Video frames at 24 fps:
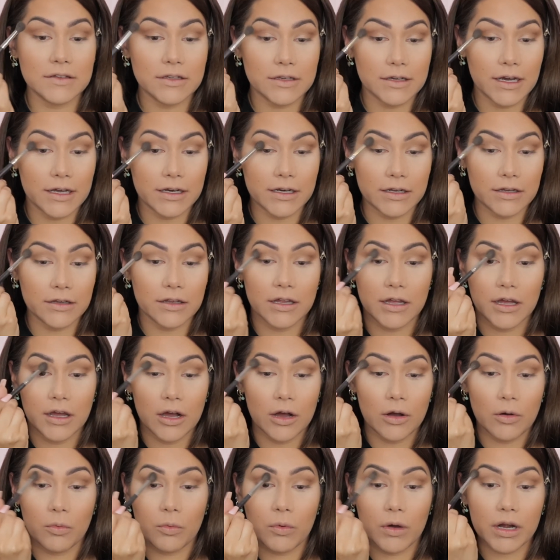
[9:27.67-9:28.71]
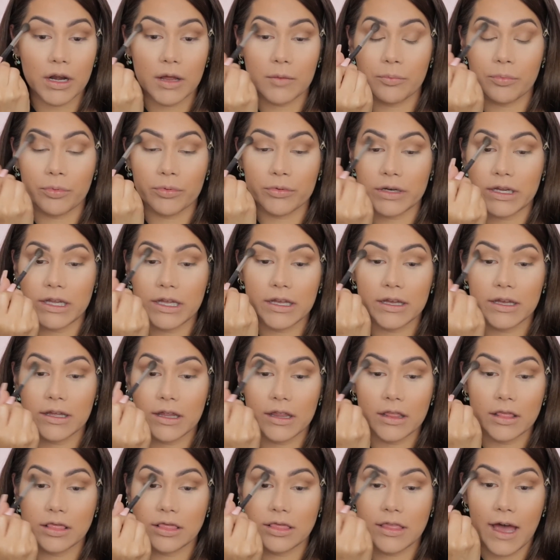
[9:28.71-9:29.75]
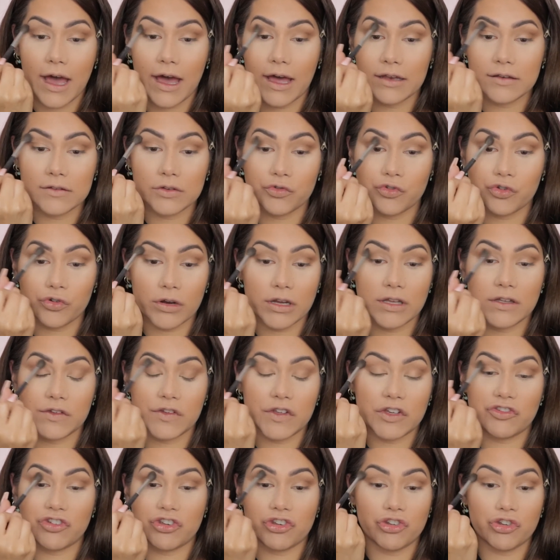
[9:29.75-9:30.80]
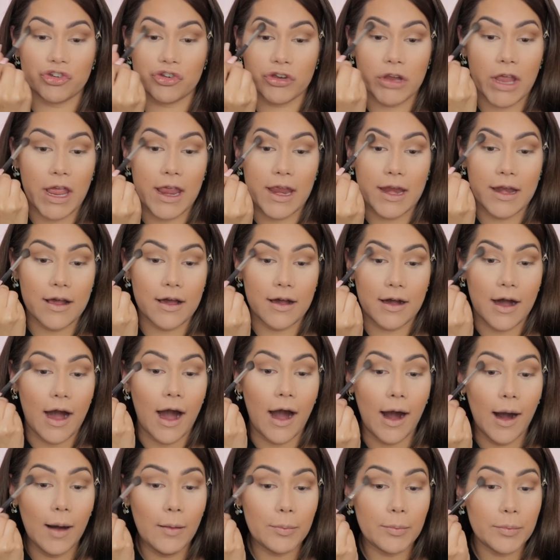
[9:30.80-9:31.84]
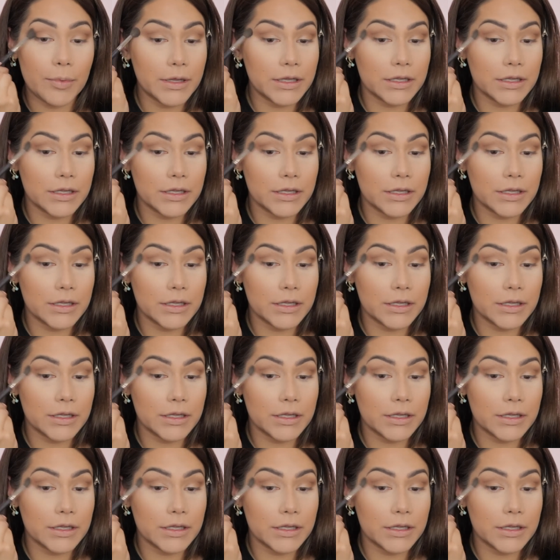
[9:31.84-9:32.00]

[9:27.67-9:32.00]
You kind of want to bring that transition shade up.